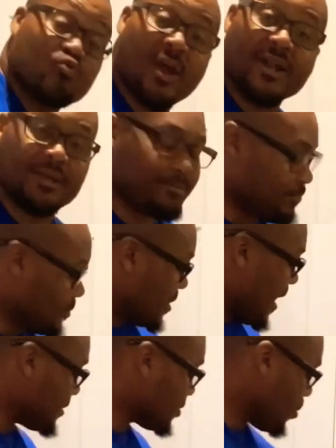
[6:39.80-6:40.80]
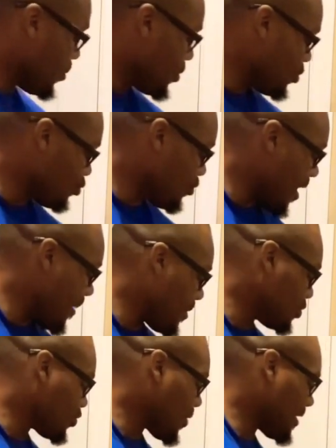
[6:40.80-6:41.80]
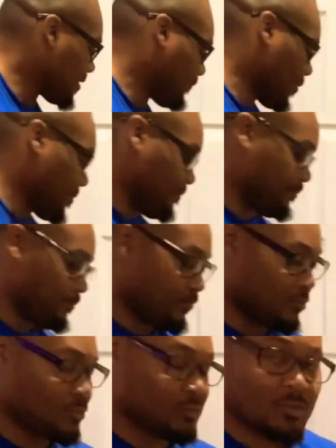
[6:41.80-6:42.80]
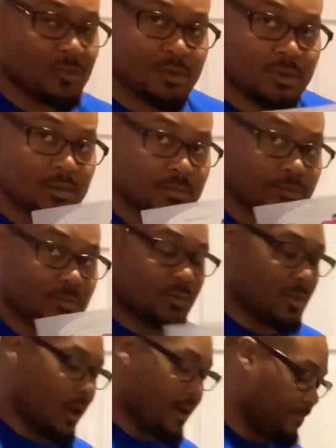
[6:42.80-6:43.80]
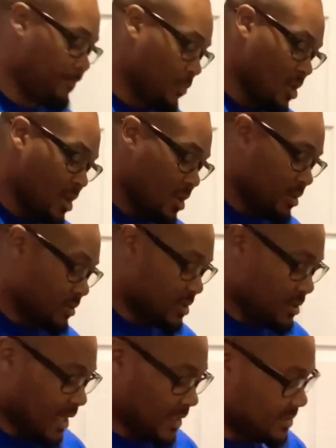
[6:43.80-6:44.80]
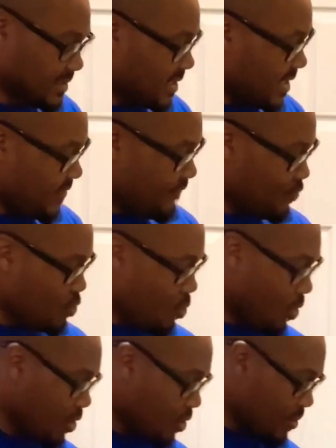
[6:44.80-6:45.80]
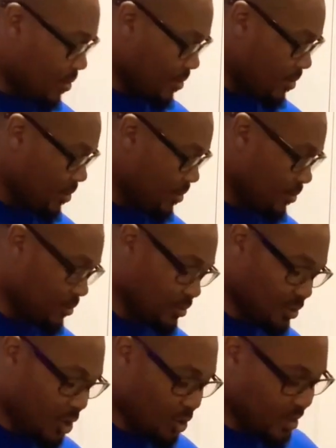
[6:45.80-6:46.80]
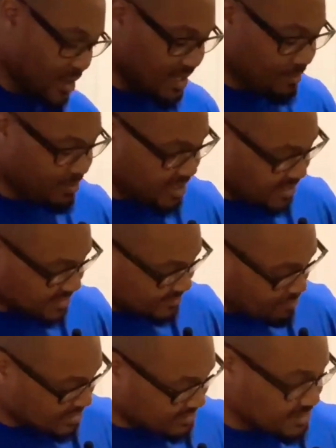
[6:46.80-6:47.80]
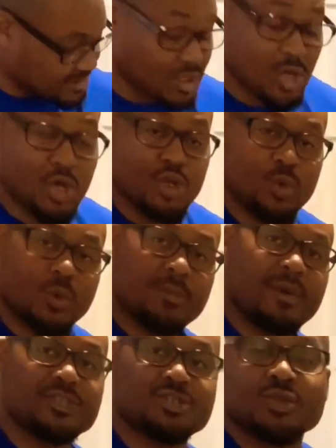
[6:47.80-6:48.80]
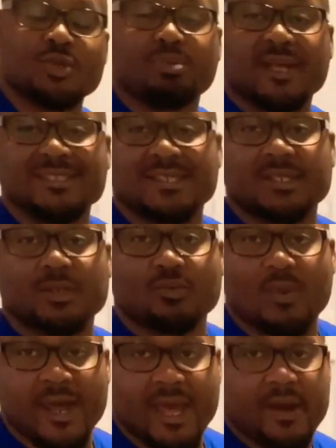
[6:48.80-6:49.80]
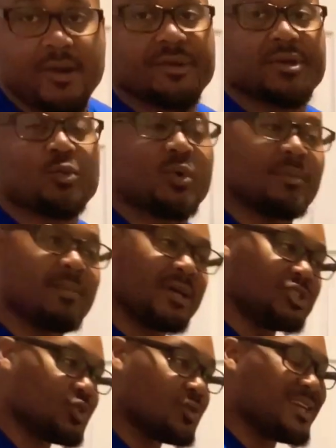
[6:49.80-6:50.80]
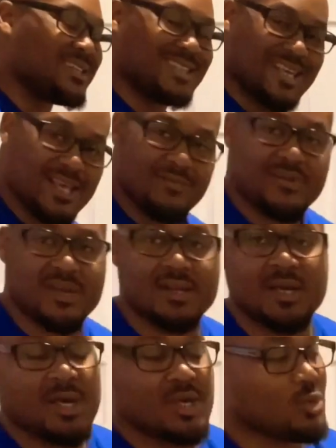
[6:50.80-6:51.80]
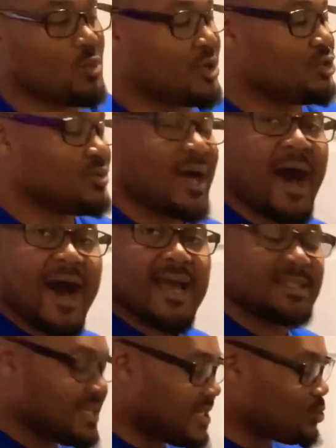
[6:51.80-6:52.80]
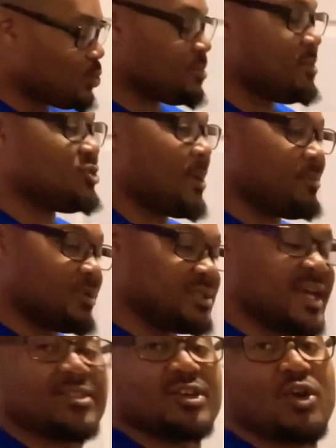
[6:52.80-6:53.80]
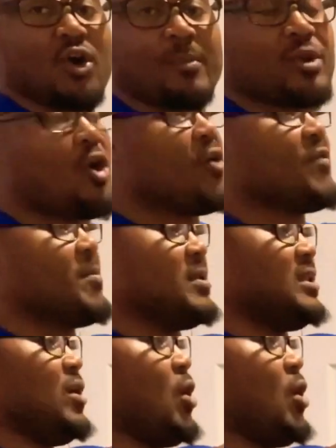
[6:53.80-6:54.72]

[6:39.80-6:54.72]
ready. Okay, so we're going to grab our transfer. Okay. Like I said, if you are, in this business, you want to make sure you place it in the right area. You want to make sure that's even. You want to do the eye test, which means I'm going to take the garment off. I'm going to